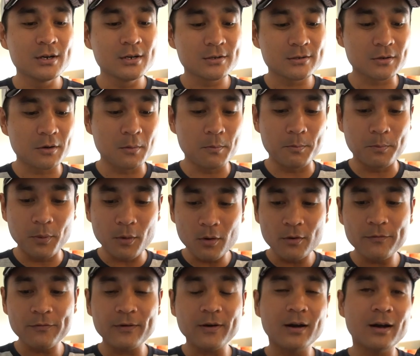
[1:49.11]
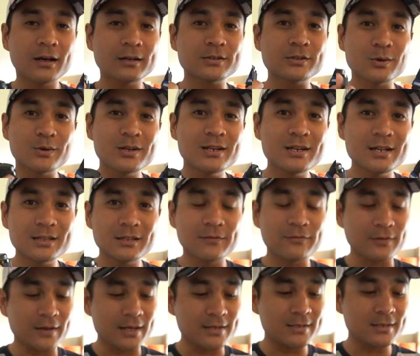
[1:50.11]
So both are Sony
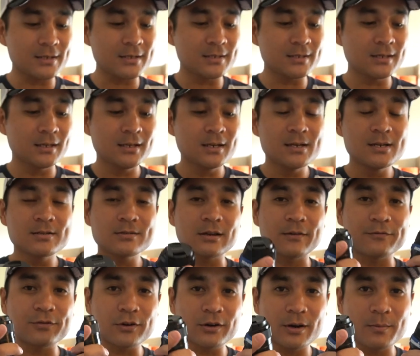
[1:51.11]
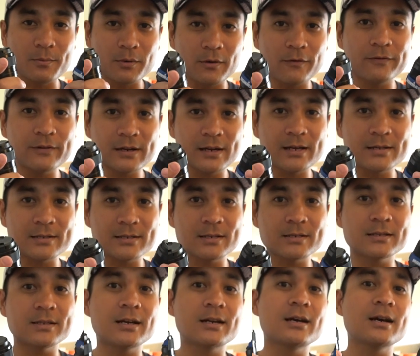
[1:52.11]
native lenses. So I've tried on both the
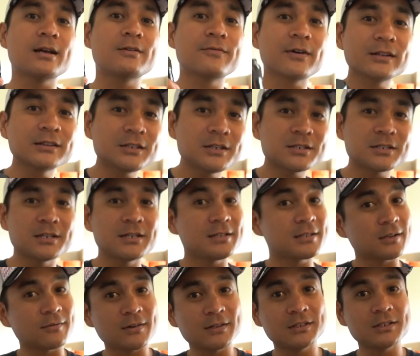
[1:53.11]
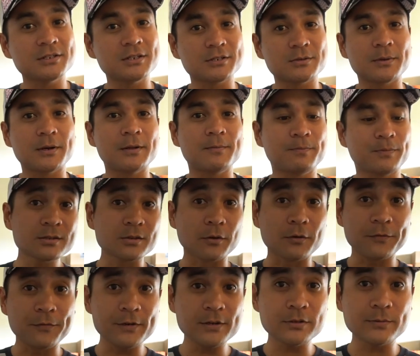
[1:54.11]
lenses. There are advantage and disadvantage as well.
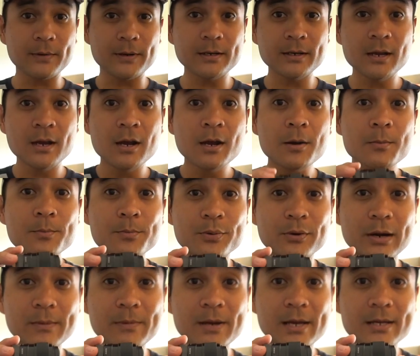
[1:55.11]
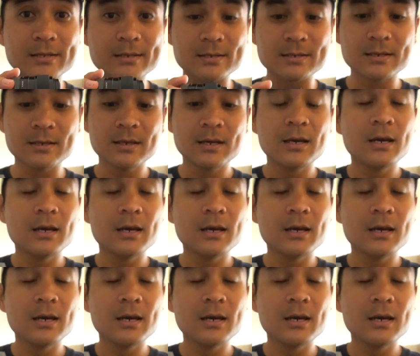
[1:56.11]
So first one, prime lens.